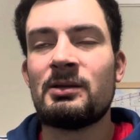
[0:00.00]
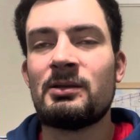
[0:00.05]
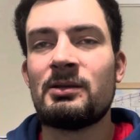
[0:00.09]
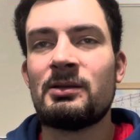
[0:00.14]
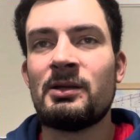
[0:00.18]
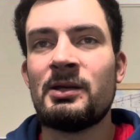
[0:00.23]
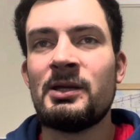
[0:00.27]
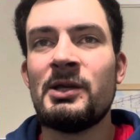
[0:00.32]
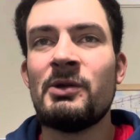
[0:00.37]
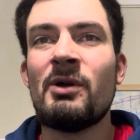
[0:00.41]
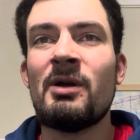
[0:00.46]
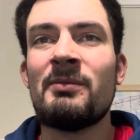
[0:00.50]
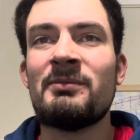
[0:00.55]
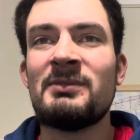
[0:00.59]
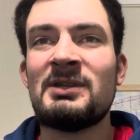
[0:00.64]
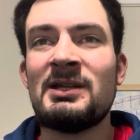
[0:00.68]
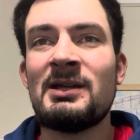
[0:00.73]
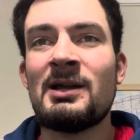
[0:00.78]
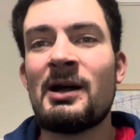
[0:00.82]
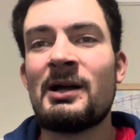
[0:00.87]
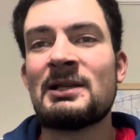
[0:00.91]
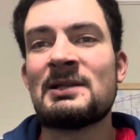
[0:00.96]
UMD
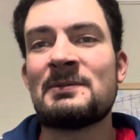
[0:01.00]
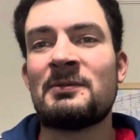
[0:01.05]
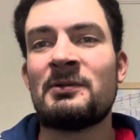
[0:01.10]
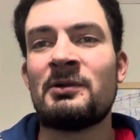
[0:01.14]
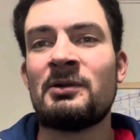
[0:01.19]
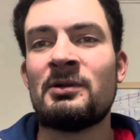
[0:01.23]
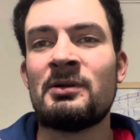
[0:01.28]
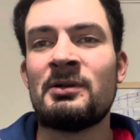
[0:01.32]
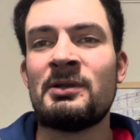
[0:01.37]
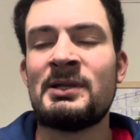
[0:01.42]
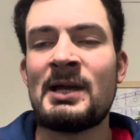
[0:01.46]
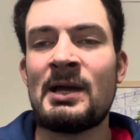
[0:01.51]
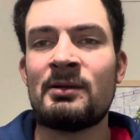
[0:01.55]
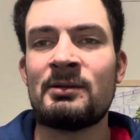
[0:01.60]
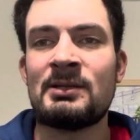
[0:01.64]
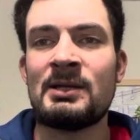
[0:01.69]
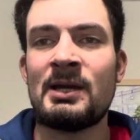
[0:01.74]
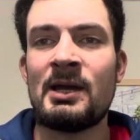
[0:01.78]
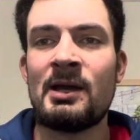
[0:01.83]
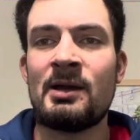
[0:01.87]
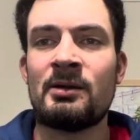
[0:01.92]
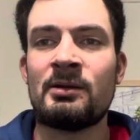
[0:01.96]
hospital in
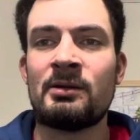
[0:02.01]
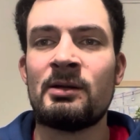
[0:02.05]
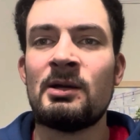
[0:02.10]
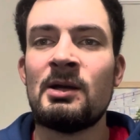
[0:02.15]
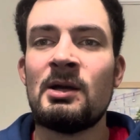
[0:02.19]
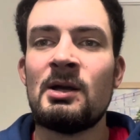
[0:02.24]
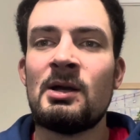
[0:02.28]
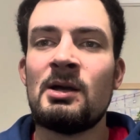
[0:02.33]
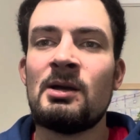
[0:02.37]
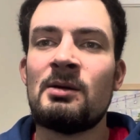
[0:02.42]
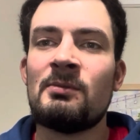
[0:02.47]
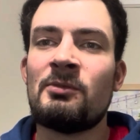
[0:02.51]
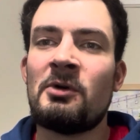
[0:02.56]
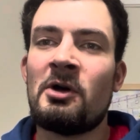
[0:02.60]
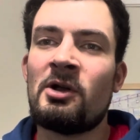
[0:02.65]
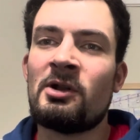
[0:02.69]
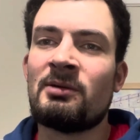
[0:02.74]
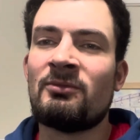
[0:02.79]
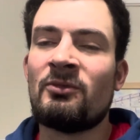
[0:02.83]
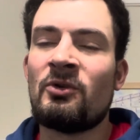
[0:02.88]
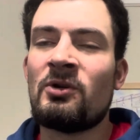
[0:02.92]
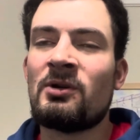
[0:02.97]
downtown
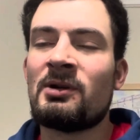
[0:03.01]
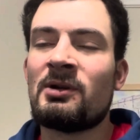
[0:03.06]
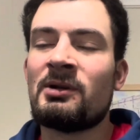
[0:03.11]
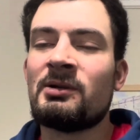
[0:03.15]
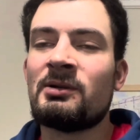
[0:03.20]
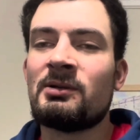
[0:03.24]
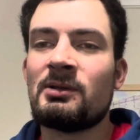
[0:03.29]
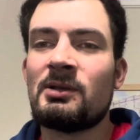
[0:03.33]
Baltimore